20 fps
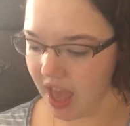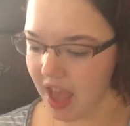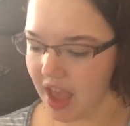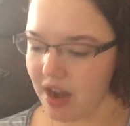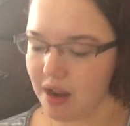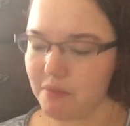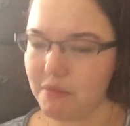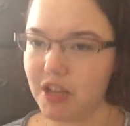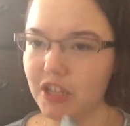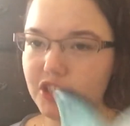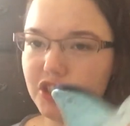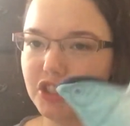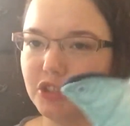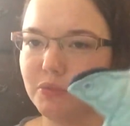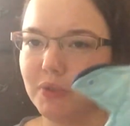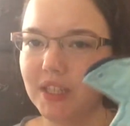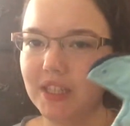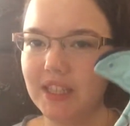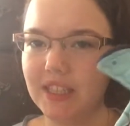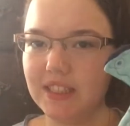And I'm not sure
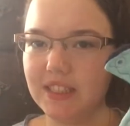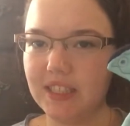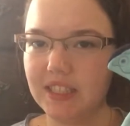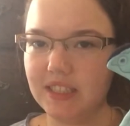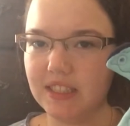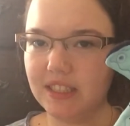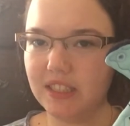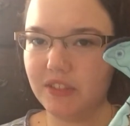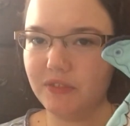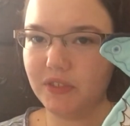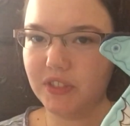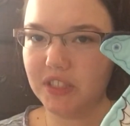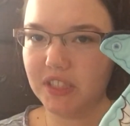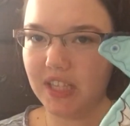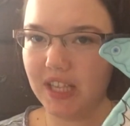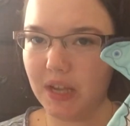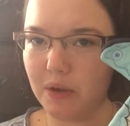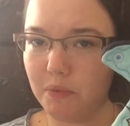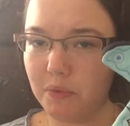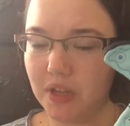what this is. This feels
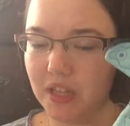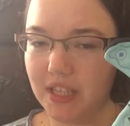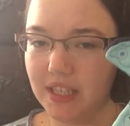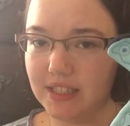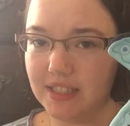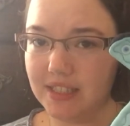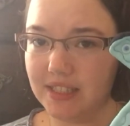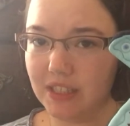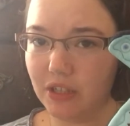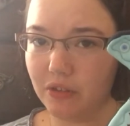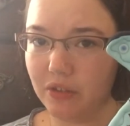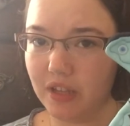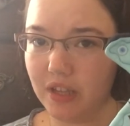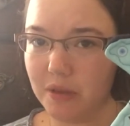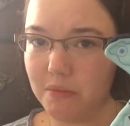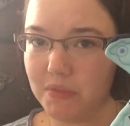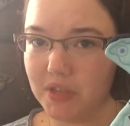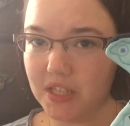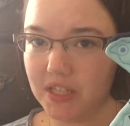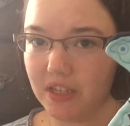like a really
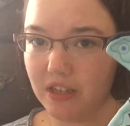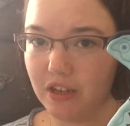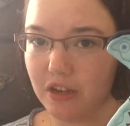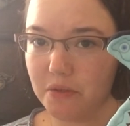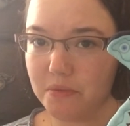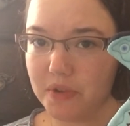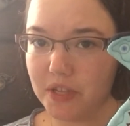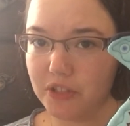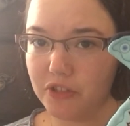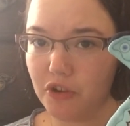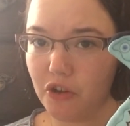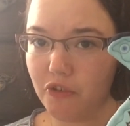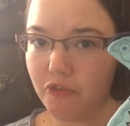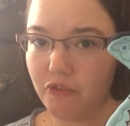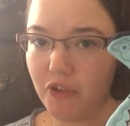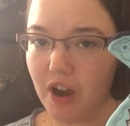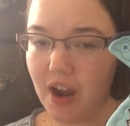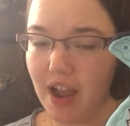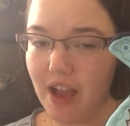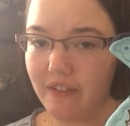silky material, but so
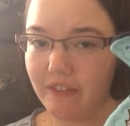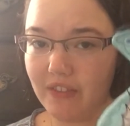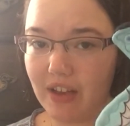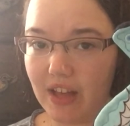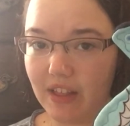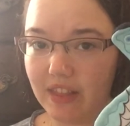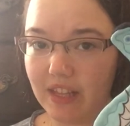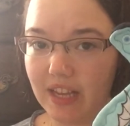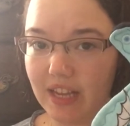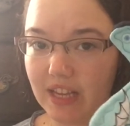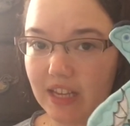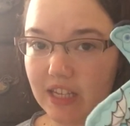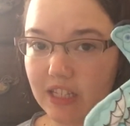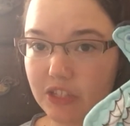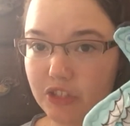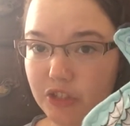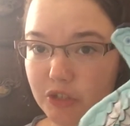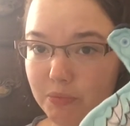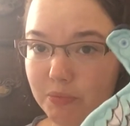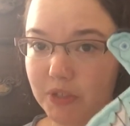far I found that it
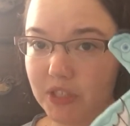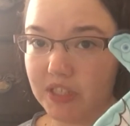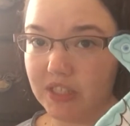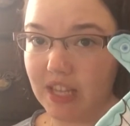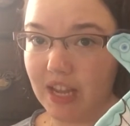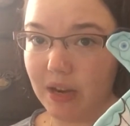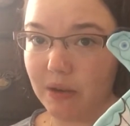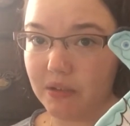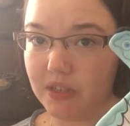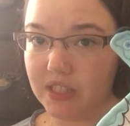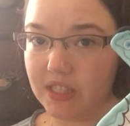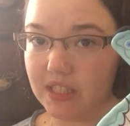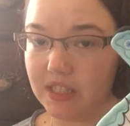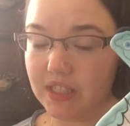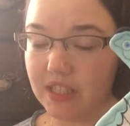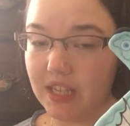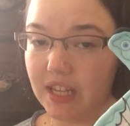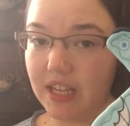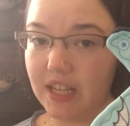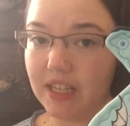is super stain
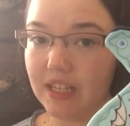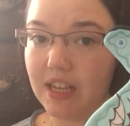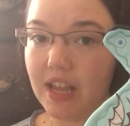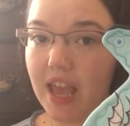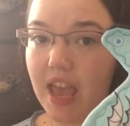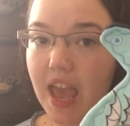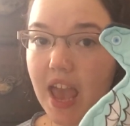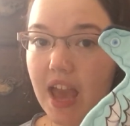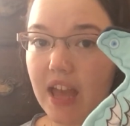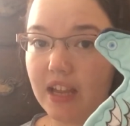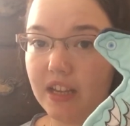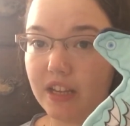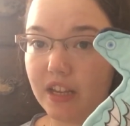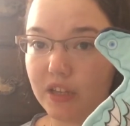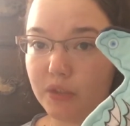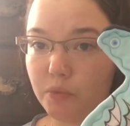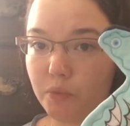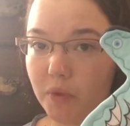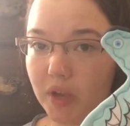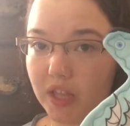resistant, and it
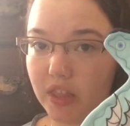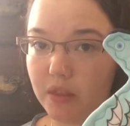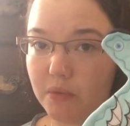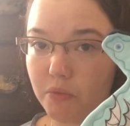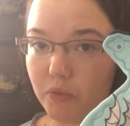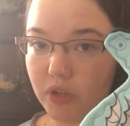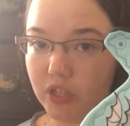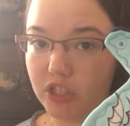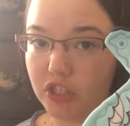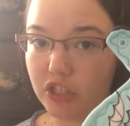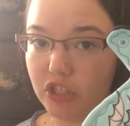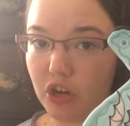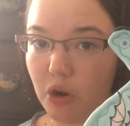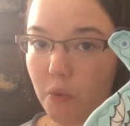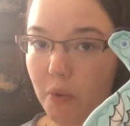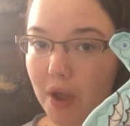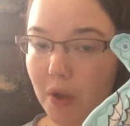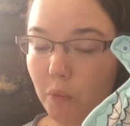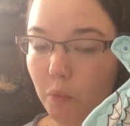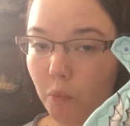does wick the moisture
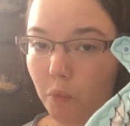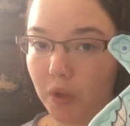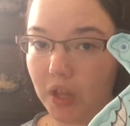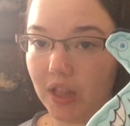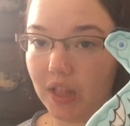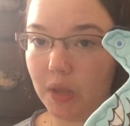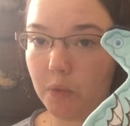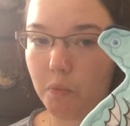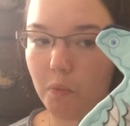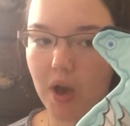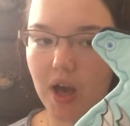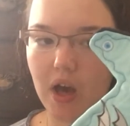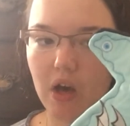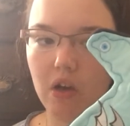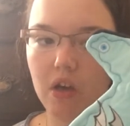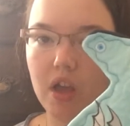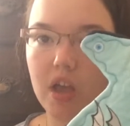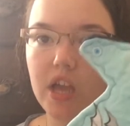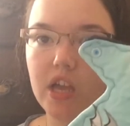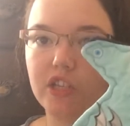away really well.